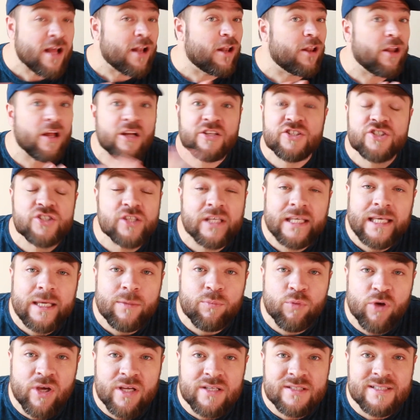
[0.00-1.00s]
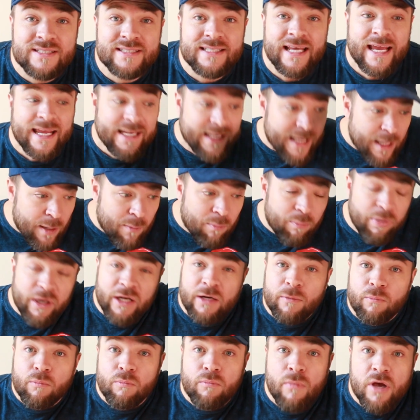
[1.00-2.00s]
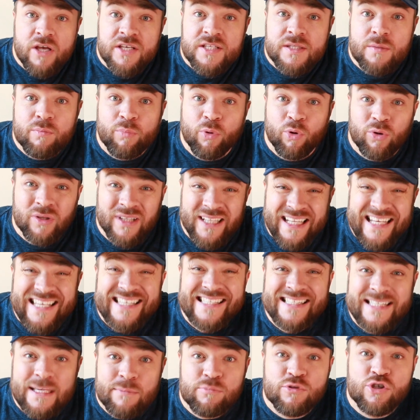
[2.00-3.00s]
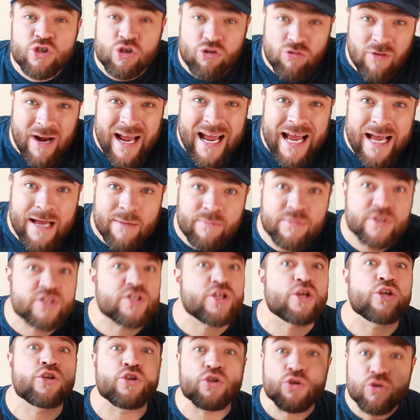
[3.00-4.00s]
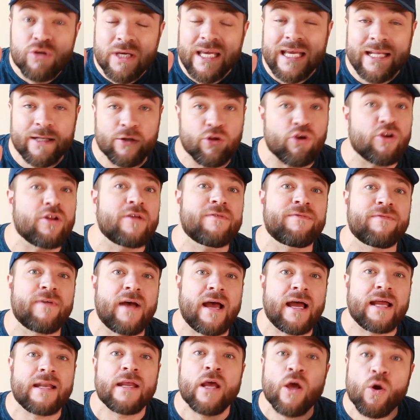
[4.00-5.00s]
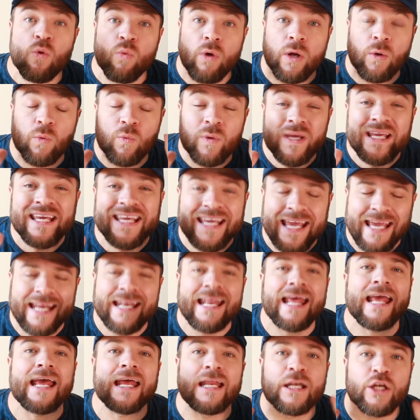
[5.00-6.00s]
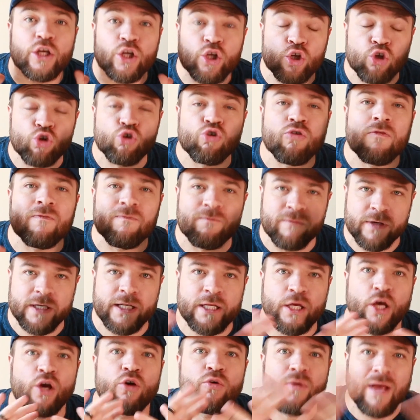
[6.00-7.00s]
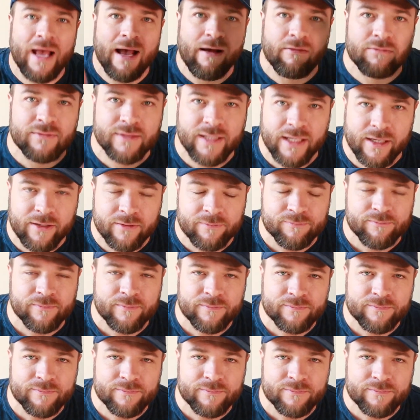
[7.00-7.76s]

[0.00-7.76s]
lots to keep you entertained, but most importantly, subscribe so you get notified when we get a new video out there.